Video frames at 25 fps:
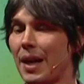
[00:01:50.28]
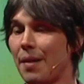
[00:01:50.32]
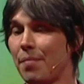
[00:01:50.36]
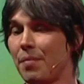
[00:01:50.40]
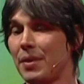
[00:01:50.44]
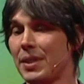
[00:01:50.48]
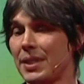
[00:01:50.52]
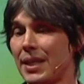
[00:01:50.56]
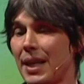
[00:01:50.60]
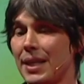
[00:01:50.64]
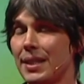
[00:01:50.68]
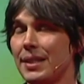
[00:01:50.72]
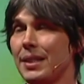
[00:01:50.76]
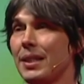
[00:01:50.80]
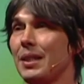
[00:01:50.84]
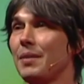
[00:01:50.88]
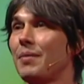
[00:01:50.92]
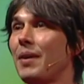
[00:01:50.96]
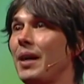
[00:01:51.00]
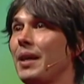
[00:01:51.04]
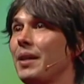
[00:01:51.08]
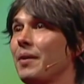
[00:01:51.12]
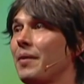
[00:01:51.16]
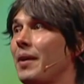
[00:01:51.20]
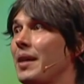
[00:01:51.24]
That percentage,
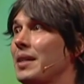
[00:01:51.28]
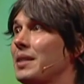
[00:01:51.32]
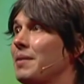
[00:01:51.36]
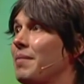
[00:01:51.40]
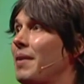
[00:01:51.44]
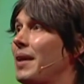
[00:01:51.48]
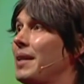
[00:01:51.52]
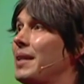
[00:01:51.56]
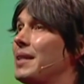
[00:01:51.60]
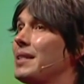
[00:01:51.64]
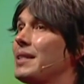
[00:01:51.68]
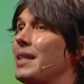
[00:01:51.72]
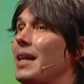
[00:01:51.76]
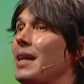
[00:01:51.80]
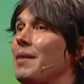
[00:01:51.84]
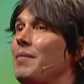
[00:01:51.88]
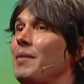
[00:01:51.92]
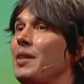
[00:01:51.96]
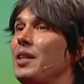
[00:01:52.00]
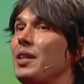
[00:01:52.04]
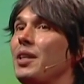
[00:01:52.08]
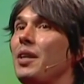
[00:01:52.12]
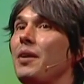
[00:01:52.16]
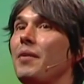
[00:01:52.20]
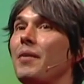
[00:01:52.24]
by the way, is about the same
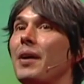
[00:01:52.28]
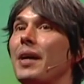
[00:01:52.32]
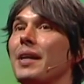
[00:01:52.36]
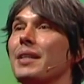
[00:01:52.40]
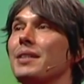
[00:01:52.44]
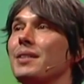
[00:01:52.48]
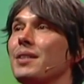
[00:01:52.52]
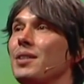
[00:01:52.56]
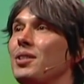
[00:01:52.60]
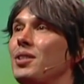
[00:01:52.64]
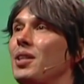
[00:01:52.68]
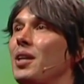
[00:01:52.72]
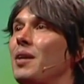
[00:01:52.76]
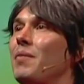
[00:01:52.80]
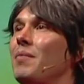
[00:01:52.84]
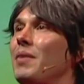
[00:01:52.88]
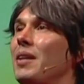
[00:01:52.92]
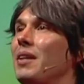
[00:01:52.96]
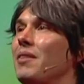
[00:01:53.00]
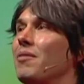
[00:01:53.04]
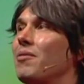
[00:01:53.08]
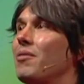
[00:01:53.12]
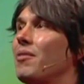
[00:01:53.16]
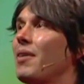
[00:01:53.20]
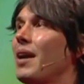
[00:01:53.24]
in the U S and
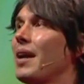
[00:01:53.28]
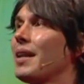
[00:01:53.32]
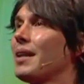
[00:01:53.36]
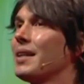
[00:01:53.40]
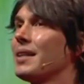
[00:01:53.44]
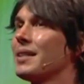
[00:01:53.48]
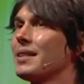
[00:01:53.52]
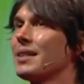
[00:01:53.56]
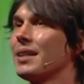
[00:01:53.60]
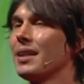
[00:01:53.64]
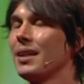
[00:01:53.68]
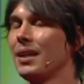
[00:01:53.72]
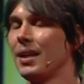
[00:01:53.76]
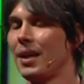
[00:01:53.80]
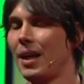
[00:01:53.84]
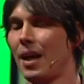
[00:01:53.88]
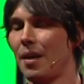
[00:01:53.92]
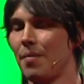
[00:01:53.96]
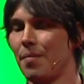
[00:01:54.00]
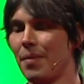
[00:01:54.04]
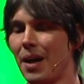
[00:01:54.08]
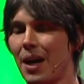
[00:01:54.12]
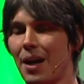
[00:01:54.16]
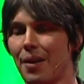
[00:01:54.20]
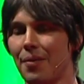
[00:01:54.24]
Germany and France.
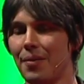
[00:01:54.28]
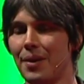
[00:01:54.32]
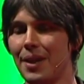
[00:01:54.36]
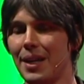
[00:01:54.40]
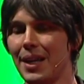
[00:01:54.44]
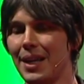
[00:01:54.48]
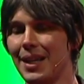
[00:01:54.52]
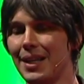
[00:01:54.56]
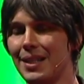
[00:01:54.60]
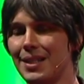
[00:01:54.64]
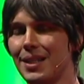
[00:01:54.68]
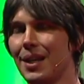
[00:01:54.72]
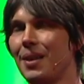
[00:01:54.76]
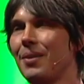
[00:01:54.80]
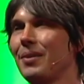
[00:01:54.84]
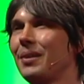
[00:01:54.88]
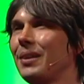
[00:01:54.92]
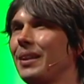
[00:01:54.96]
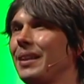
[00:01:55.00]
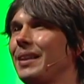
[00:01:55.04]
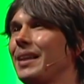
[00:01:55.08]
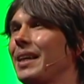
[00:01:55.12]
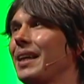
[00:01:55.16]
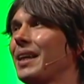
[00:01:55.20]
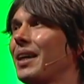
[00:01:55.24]
Um, R and D in
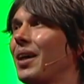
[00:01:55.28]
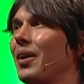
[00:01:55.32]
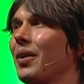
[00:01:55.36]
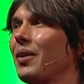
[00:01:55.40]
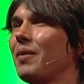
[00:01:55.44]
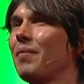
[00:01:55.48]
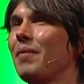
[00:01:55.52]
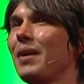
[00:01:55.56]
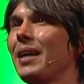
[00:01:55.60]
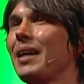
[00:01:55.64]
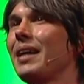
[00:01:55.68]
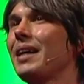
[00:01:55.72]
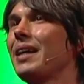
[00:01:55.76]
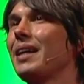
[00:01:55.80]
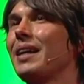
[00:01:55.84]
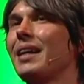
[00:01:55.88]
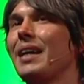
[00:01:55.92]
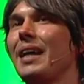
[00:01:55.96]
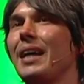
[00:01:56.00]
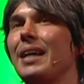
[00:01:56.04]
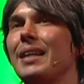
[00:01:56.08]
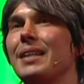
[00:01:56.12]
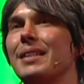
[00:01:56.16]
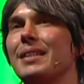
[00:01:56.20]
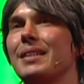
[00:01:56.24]
total in the economy
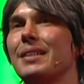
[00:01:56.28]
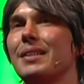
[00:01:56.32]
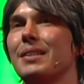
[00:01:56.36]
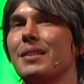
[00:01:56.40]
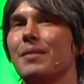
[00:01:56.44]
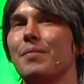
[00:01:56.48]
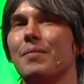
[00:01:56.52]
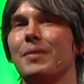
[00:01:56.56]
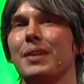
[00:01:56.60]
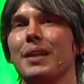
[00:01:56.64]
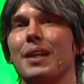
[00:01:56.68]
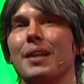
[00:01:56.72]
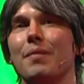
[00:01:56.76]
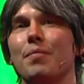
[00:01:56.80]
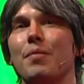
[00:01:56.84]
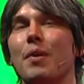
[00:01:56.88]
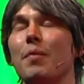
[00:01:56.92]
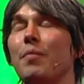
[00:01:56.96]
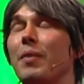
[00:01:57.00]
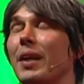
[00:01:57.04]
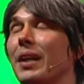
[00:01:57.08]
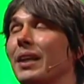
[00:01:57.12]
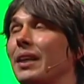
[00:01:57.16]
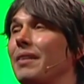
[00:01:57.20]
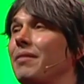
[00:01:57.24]
is something like
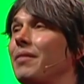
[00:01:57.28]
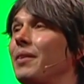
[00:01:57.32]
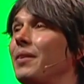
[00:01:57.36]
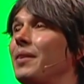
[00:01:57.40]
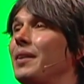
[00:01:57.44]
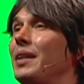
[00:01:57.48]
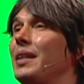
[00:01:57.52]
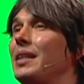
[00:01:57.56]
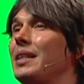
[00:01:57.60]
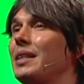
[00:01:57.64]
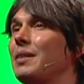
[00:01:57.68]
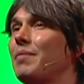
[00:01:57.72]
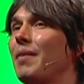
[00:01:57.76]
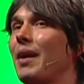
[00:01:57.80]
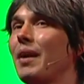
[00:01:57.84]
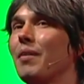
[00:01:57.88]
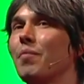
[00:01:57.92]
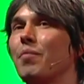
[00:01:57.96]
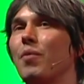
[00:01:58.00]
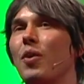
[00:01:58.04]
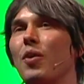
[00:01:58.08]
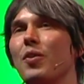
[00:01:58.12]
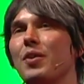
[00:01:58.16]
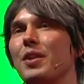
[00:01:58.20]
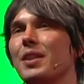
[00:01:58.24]
publicly funded is about
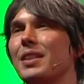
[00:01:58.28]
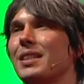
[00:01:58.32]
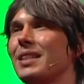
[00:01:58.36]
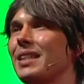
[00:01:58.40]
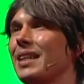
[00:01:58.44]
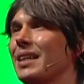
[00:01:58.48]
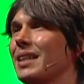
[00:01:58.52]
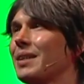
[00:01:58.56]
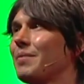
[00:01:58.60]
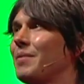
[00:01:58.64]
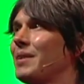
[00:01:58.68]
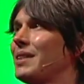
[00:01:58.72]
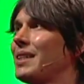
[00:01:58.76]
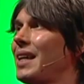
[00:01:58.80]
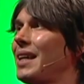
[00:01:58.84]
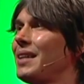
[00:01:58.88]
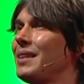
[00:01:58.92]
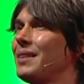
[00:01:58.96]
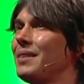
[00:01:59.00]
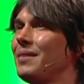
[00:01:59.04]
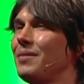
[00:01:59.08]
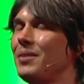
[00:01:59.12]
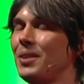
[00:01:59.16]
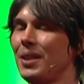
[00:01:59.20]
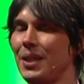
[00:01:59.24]
zero point six
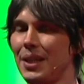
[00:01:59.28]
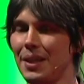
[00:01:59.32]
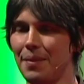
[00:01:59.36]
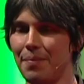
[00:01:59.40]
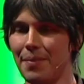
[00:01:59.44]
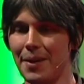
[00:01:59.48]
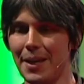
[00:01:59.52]
percent of G D